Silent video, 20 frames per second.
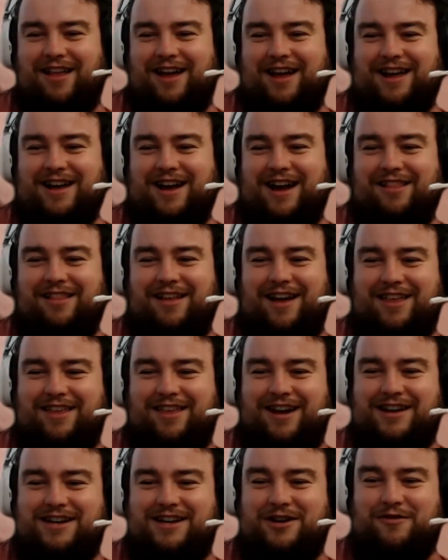I like
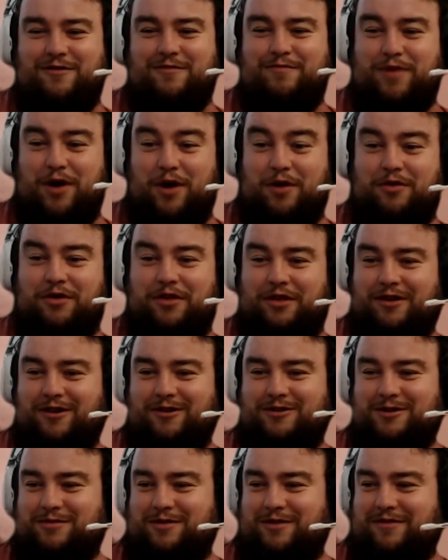the idea of both, though.
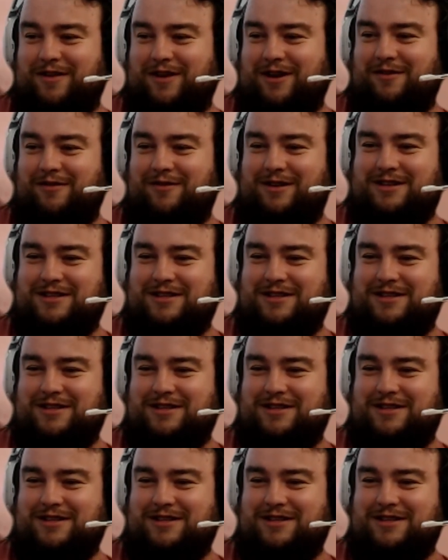To be fair, it's